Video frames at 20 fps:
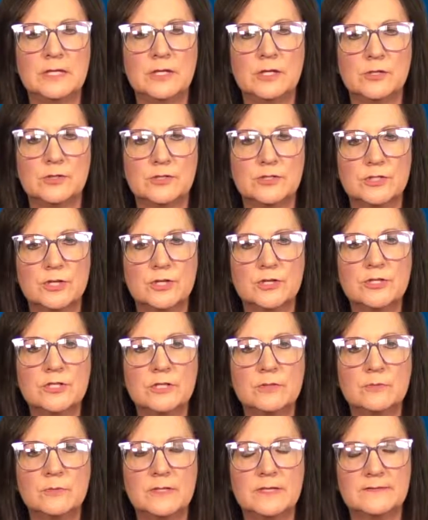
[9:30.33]
Your
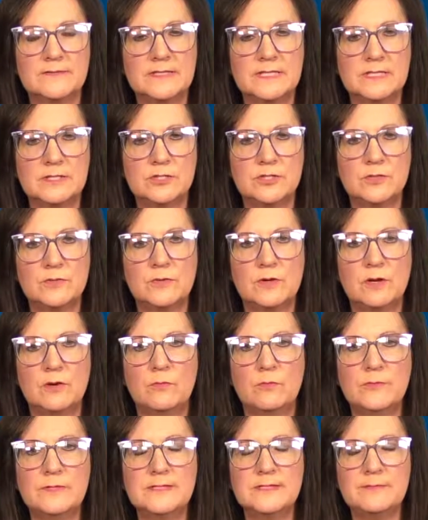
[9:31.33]
surgeon will have sent you
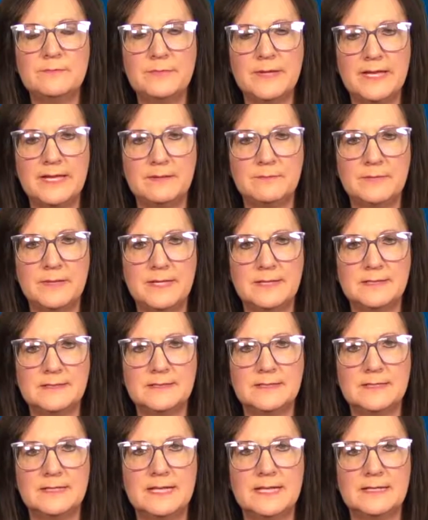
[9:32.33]
home with some pain
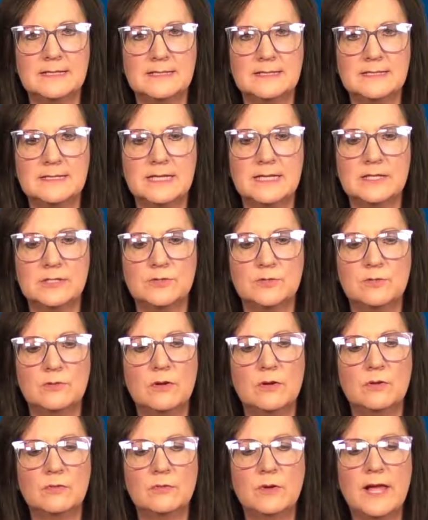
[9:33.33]
medicine and a schedule
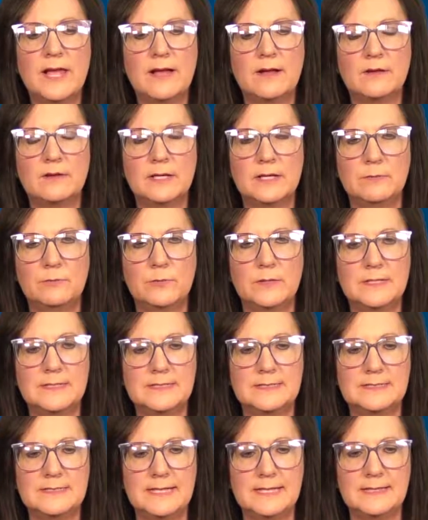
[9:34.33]
on how and when to
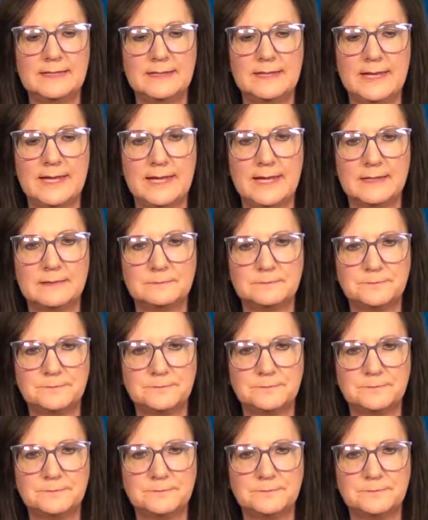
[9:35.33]
take that.